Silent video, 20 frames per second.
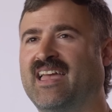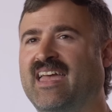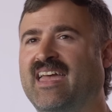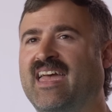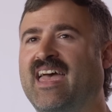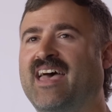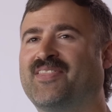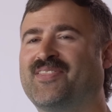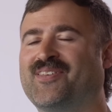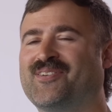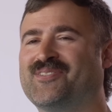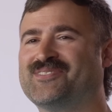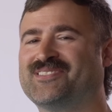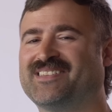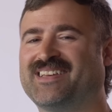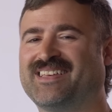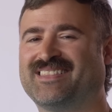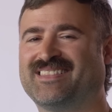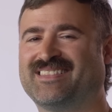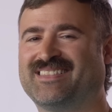ethos,
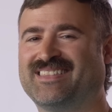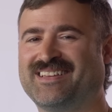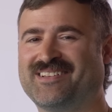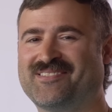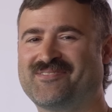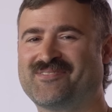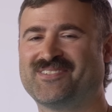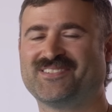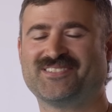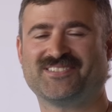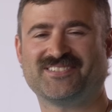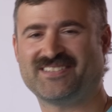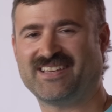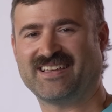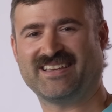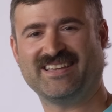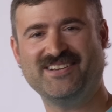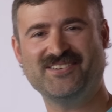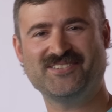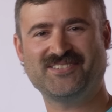I think, where it's just
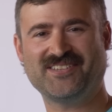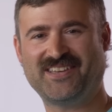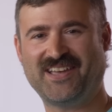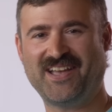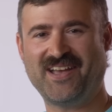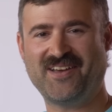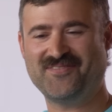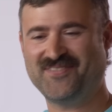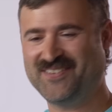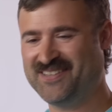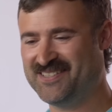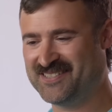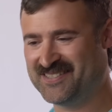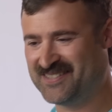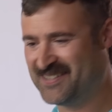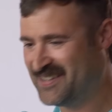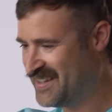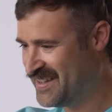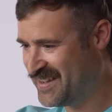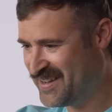like, here's a
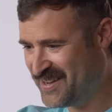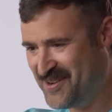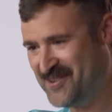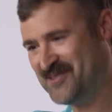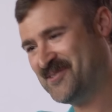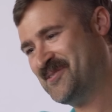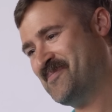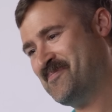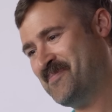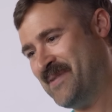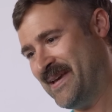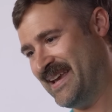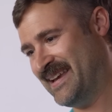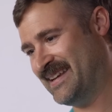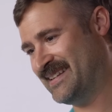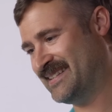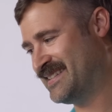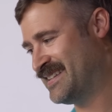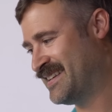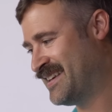canvas, here's some
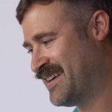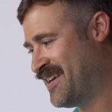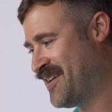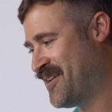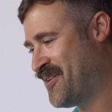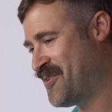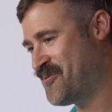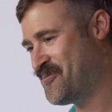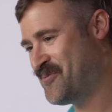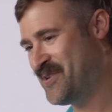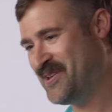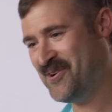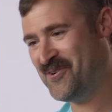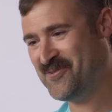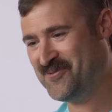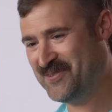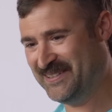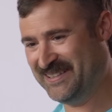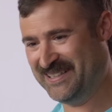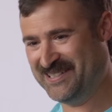paint. We
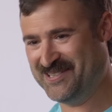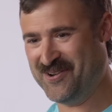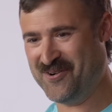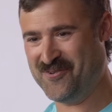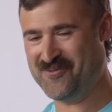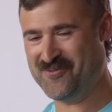don't really know